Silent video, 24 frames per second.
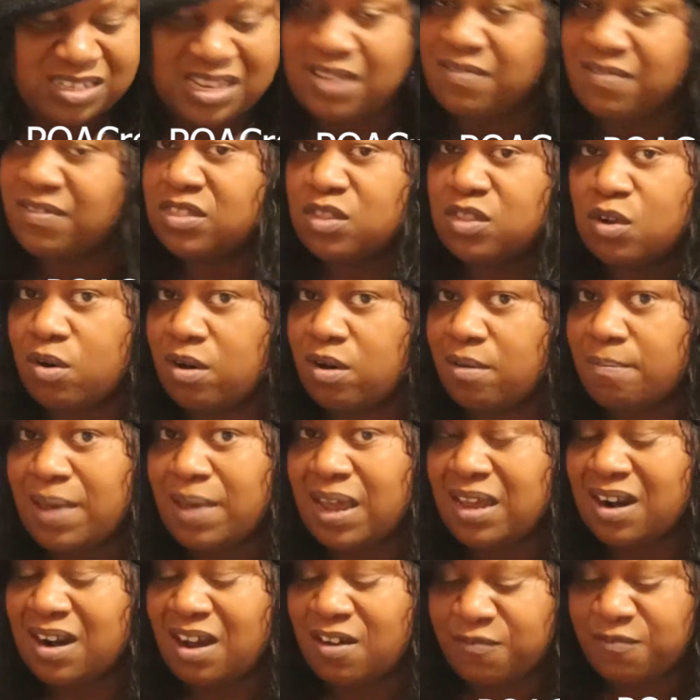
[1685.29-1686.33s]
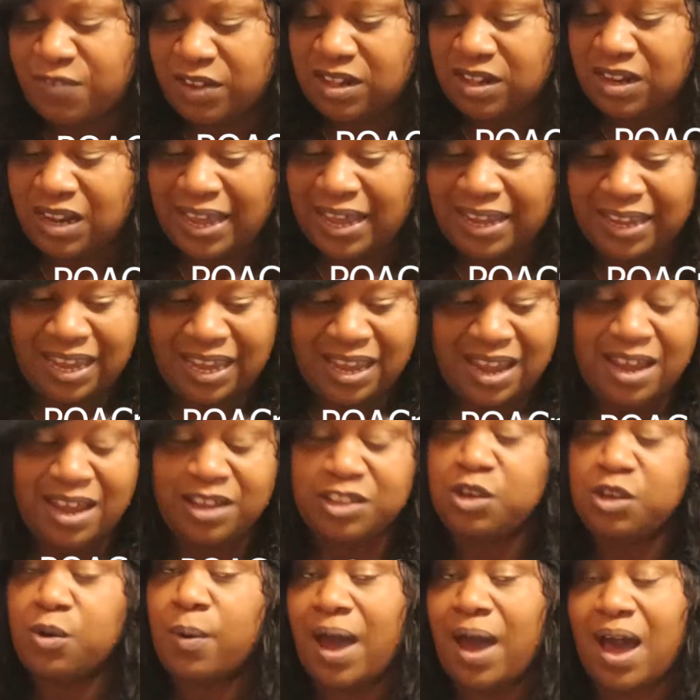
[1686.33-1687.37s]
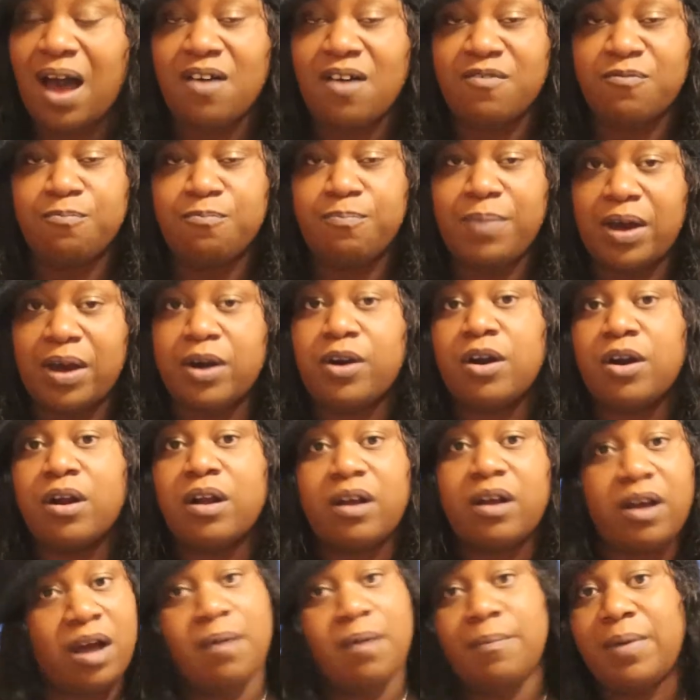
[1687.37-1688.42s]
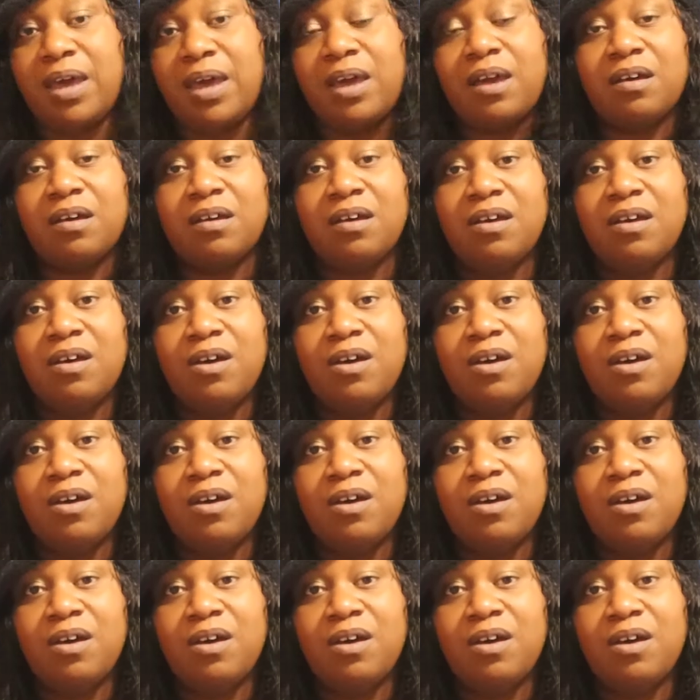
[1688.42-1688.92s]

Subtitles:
even though it may not feel like it, and you have better coming.